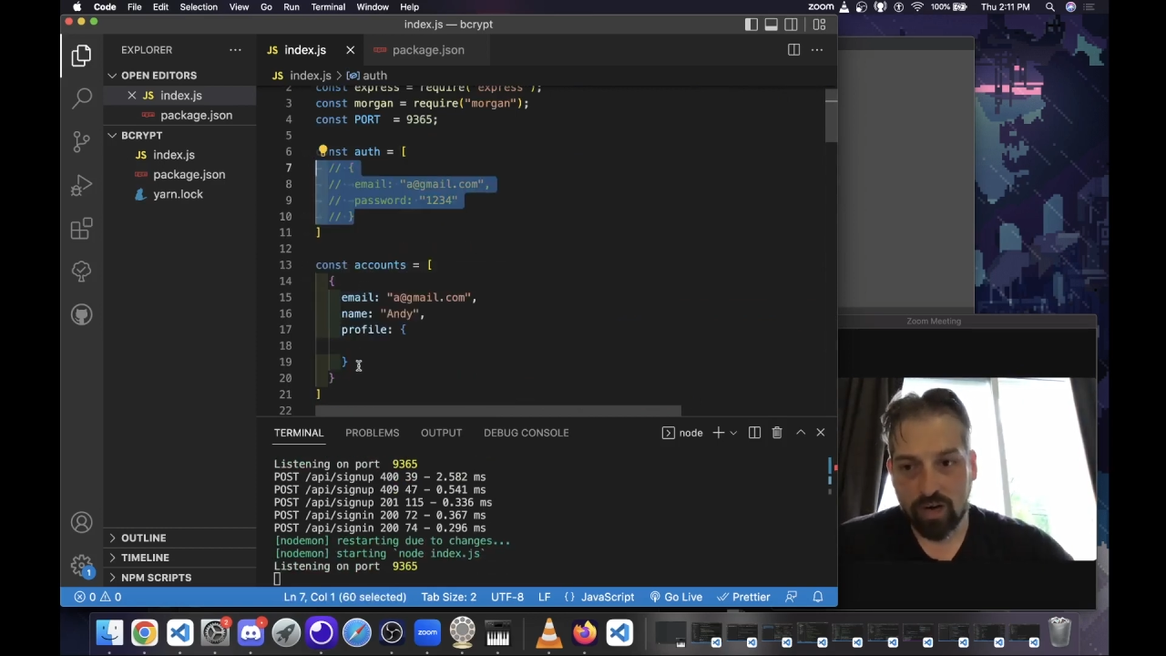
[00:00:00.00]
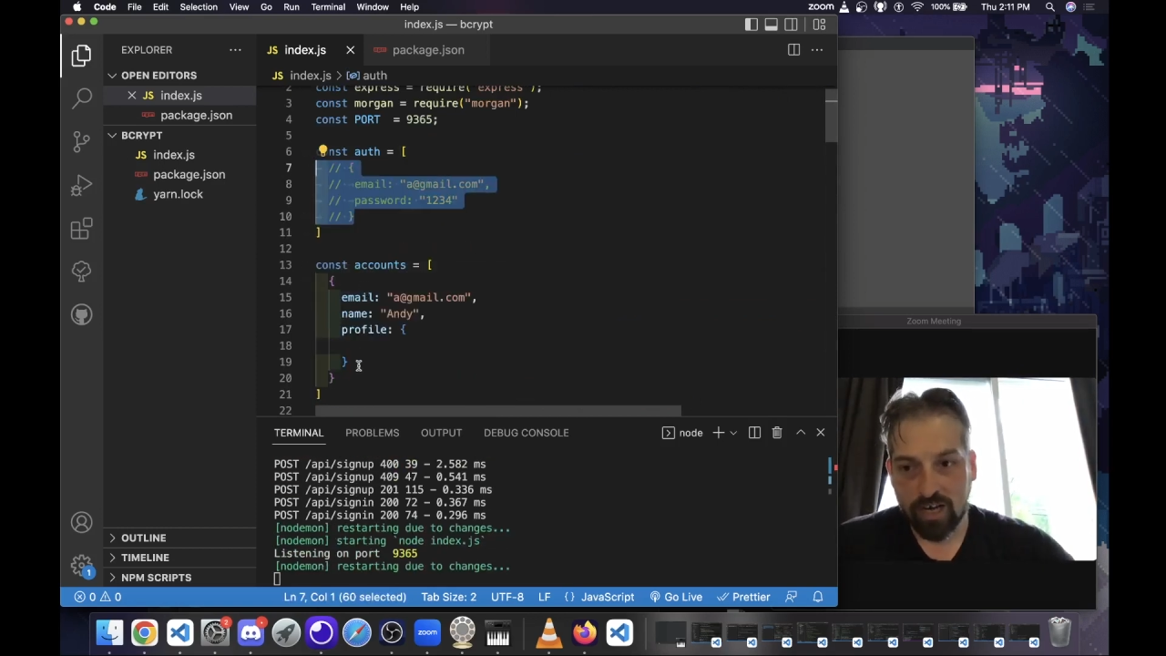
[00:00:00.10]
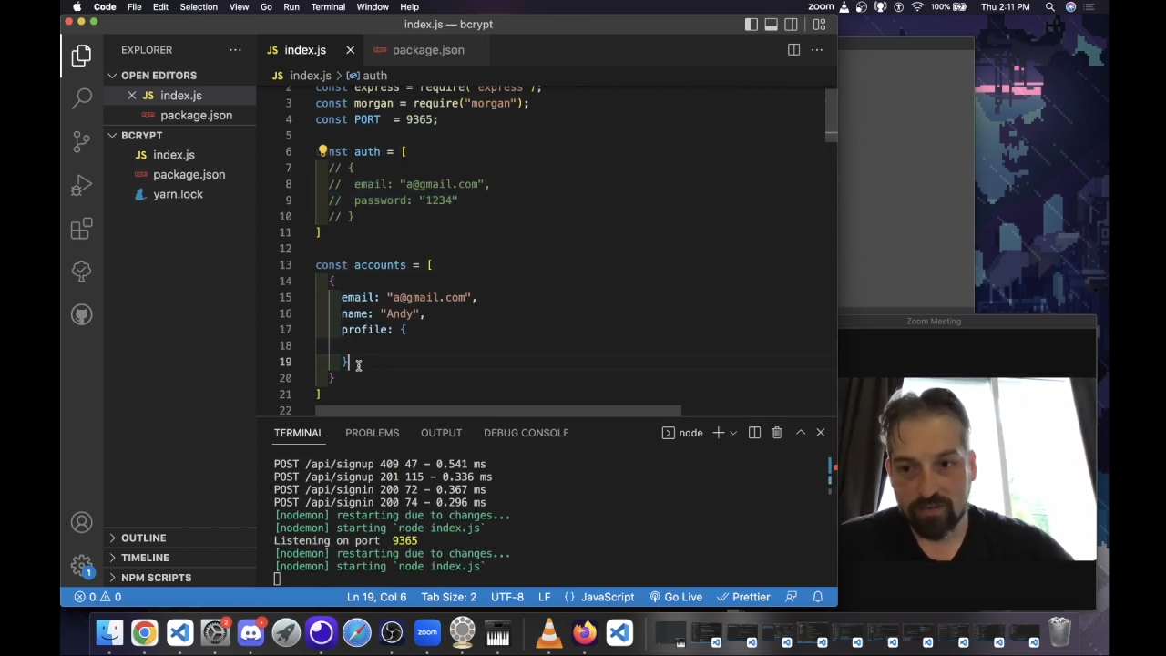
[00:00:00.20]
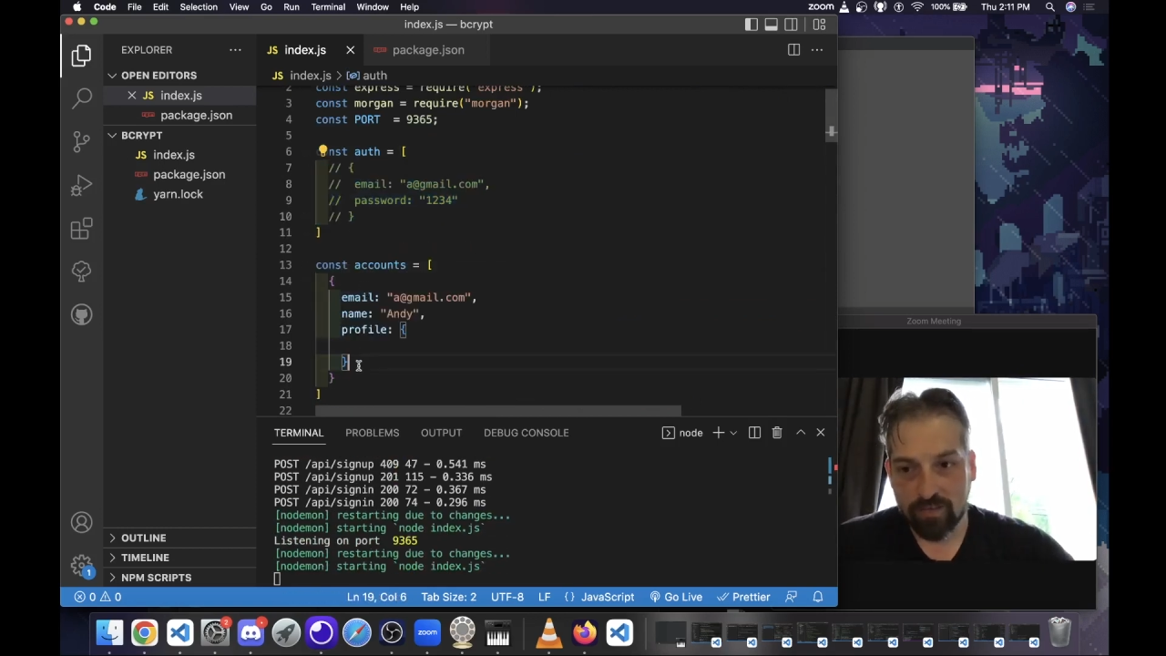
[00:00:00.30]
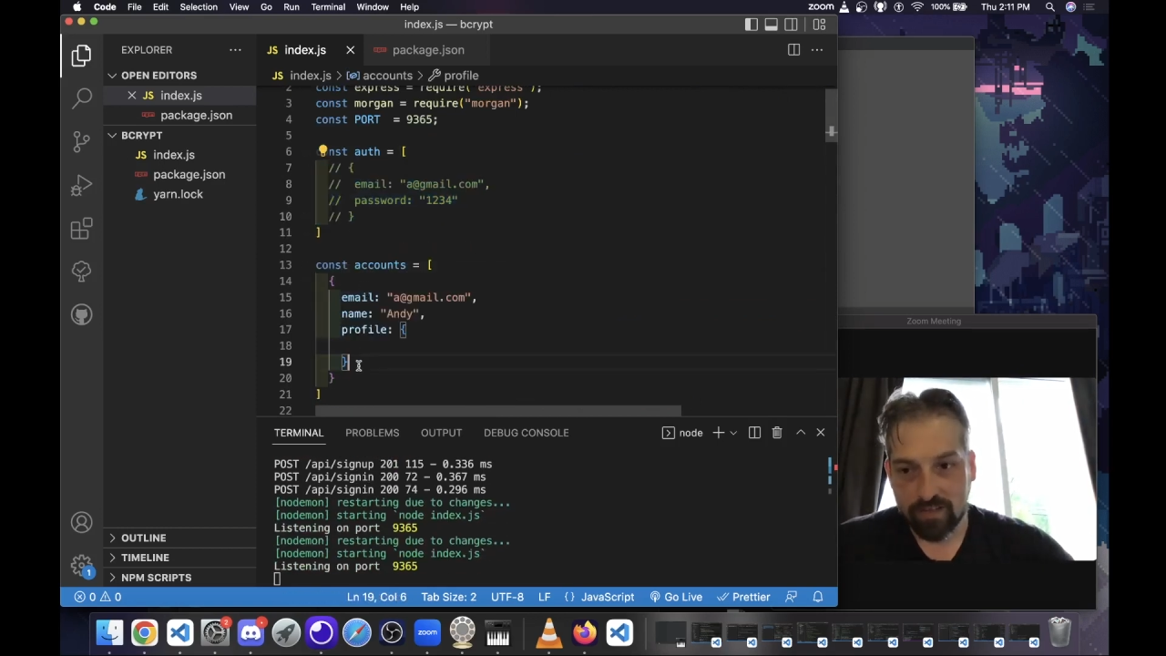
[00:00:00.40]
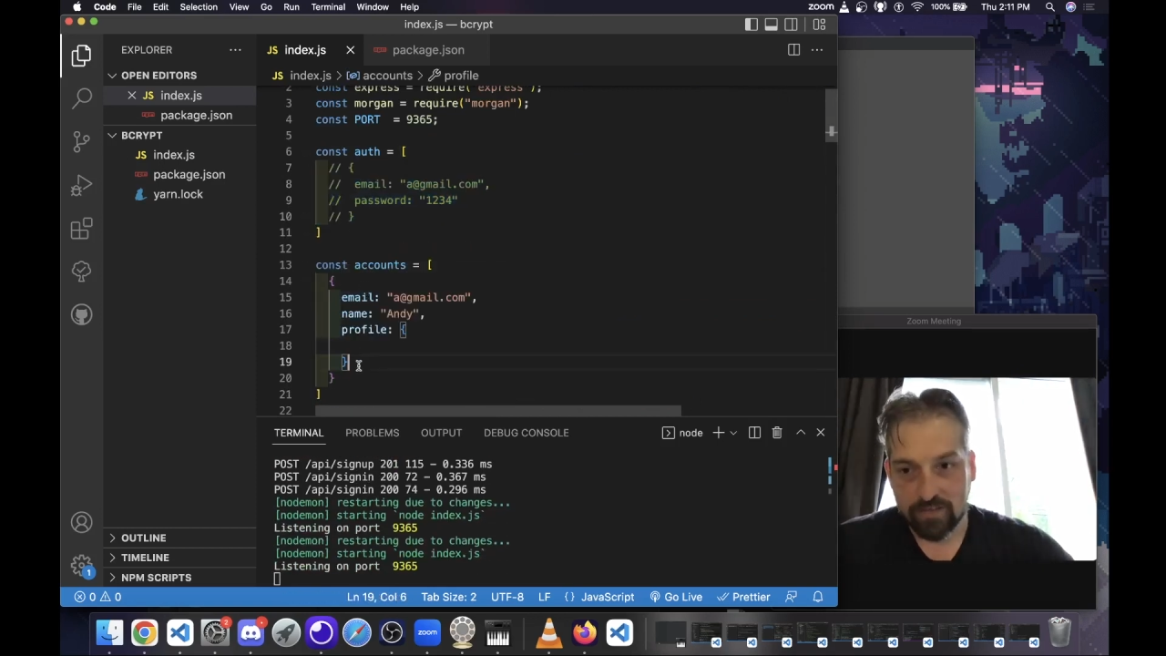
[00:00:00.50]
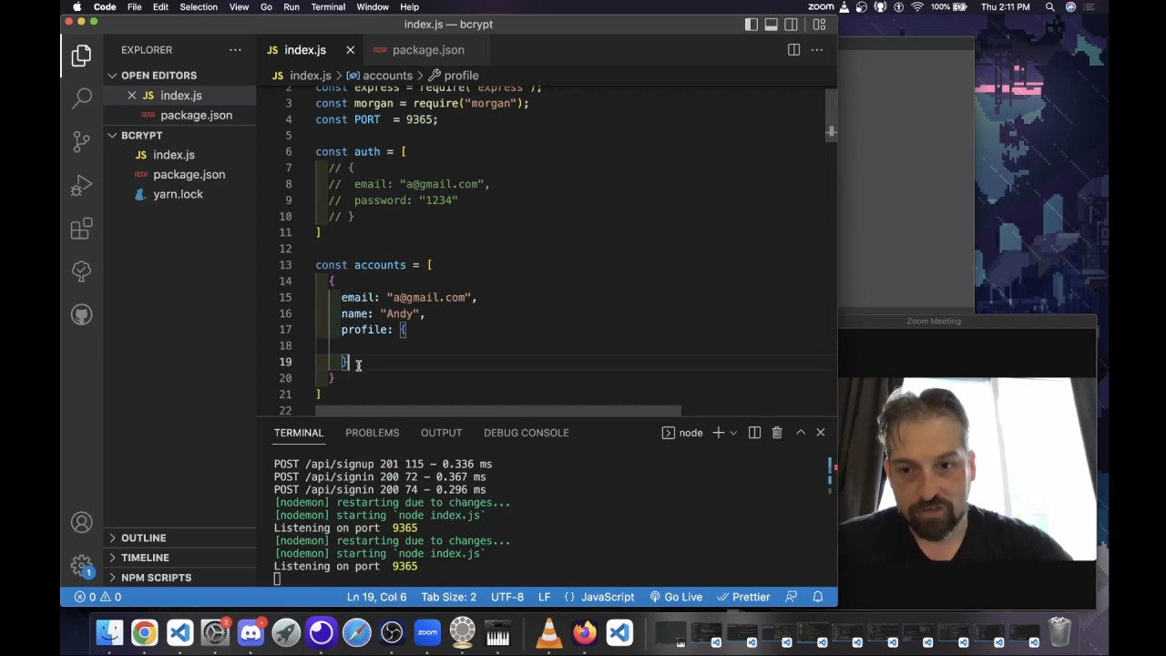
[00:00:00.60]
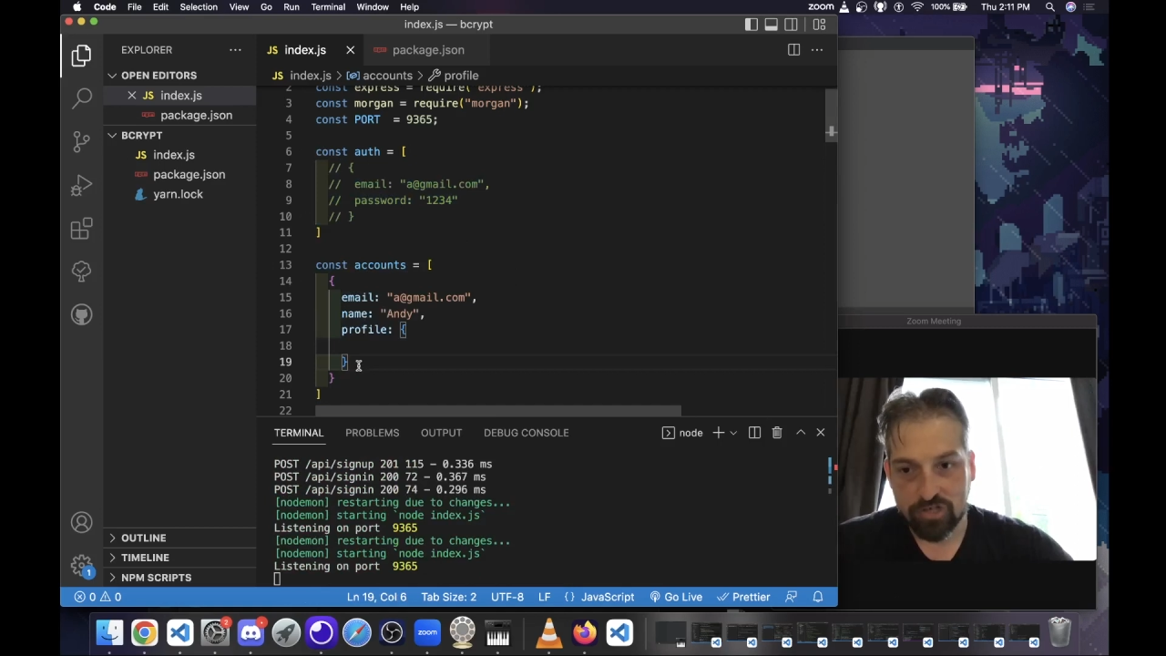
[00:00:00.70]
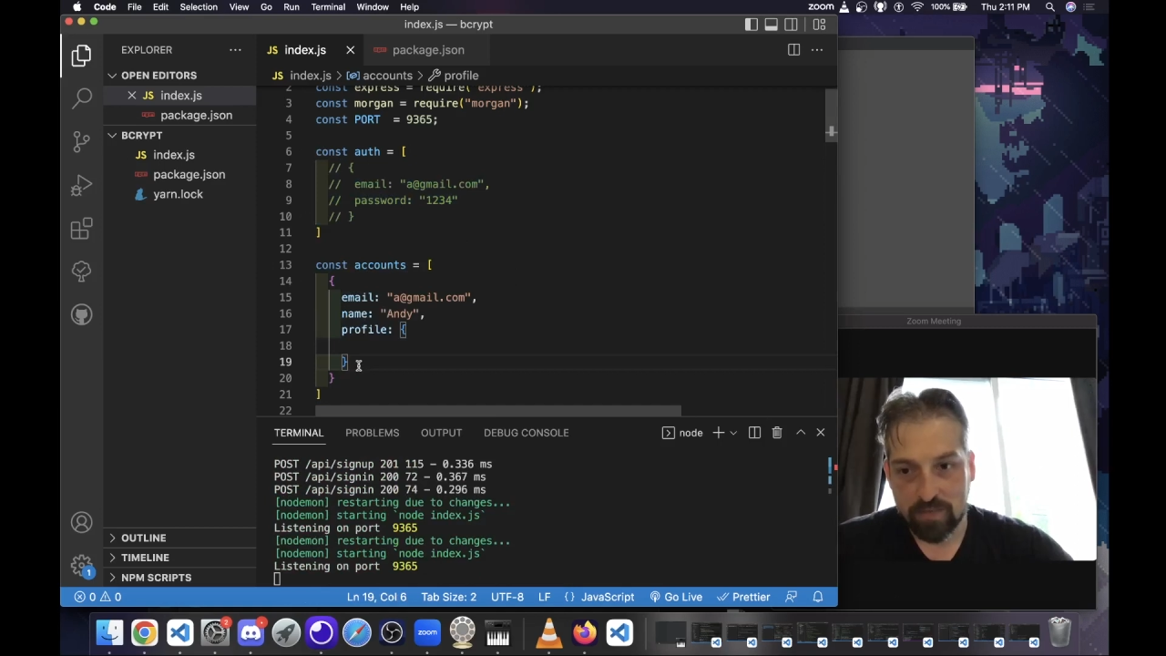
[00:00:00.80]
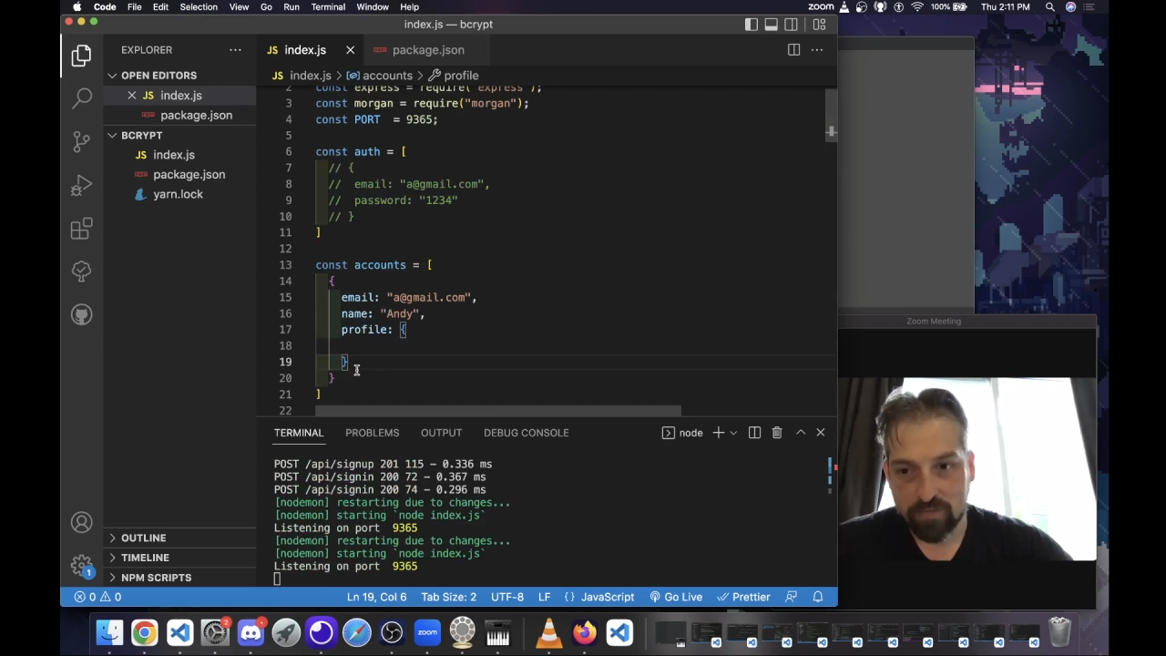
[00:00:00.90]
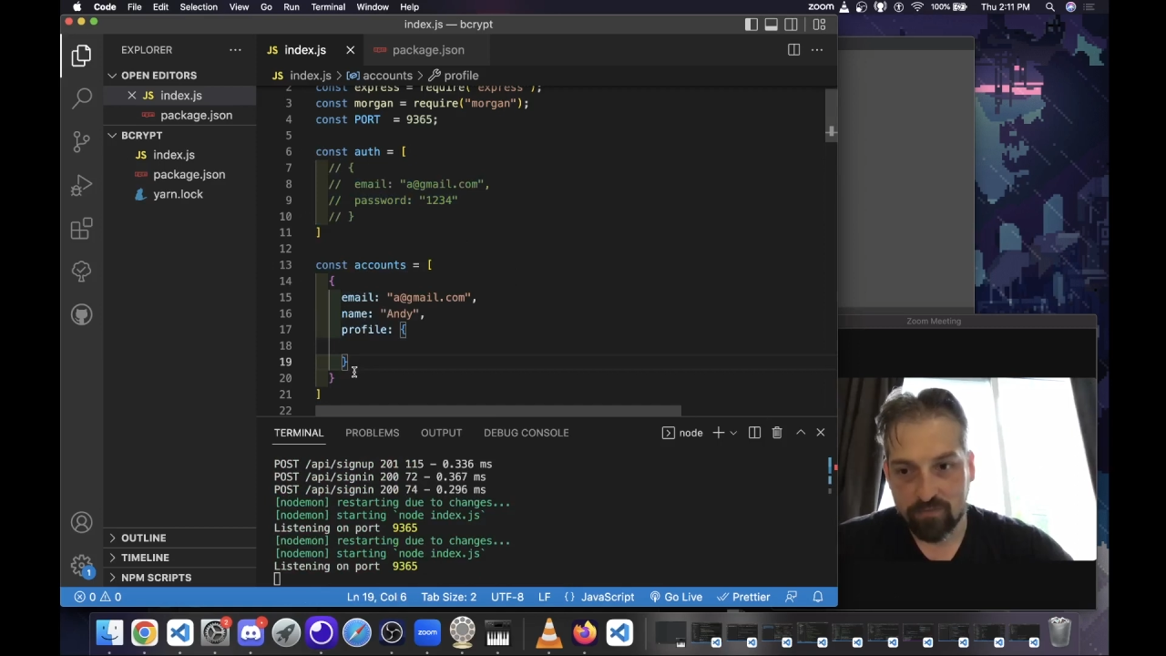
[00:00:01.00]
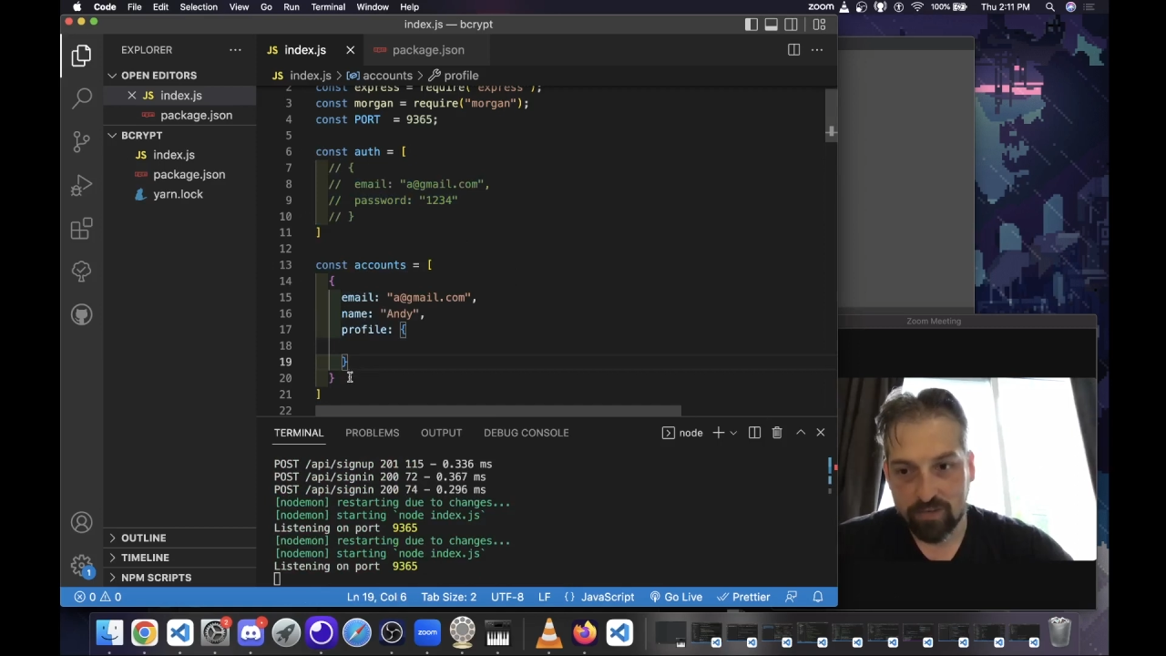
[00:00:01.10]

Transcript: kind of like the shape of